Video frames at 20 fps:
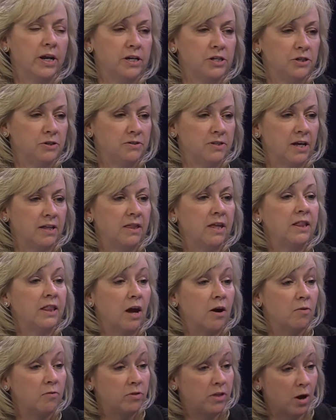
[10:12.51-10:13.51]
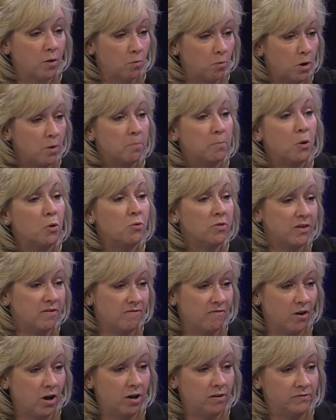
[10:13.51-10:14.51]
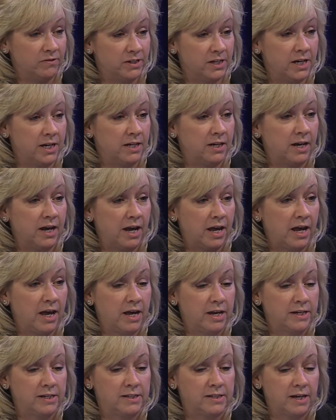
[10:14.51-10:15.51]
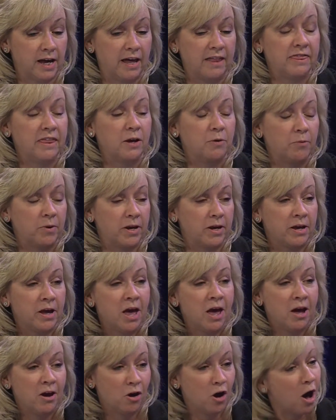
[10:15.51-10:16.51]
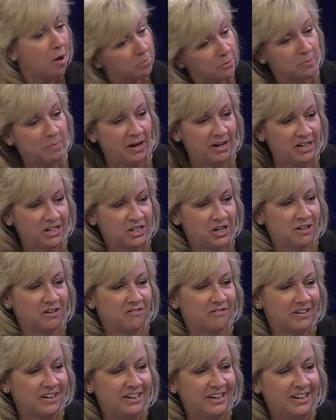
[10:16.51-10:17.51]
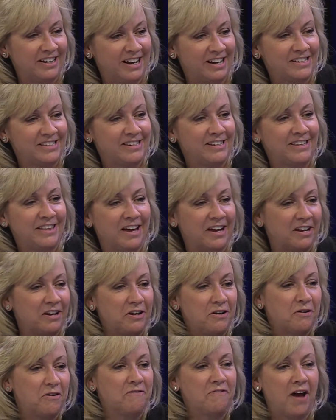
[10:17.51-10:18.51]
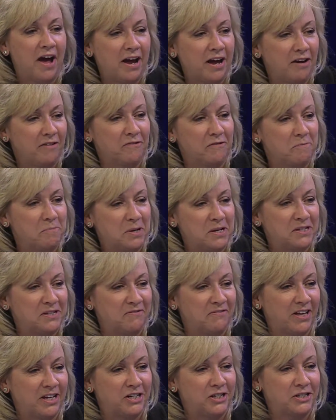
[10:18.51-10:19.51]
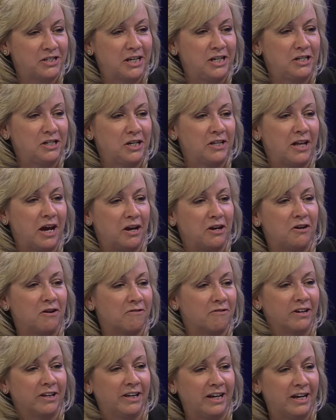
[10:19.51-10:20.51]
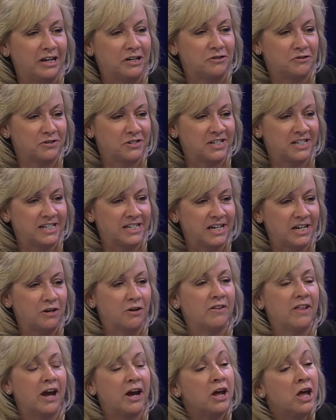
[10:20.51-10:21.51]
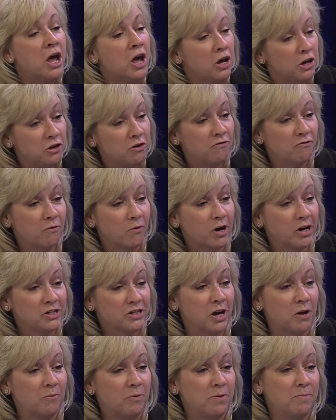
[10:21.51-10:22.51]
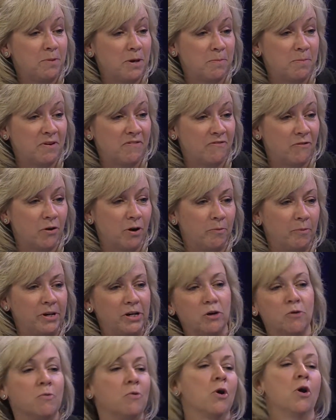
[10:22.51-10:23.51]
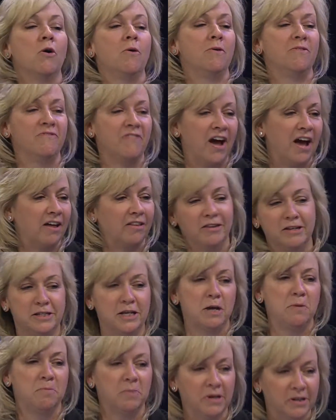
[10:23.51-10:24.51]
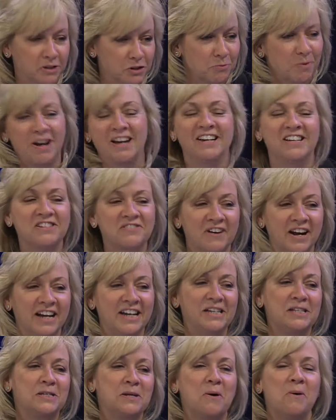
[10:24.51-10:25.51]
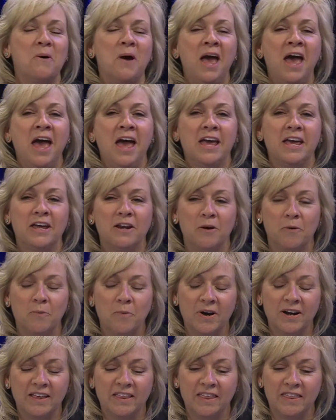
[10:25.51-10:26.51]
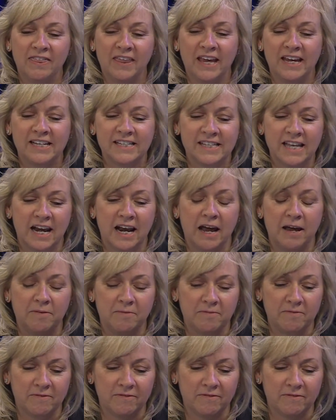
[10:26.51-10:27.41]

issues I think that, that we're both involved in. Mm -hmm. And I think we complement each other really nicely that, you know, if I have a piece of legislation that you're really interested in yeah. or that you've worked on with me before, we don't go and file the same bill right. twice, right? right? So, you know, one of the things that I'm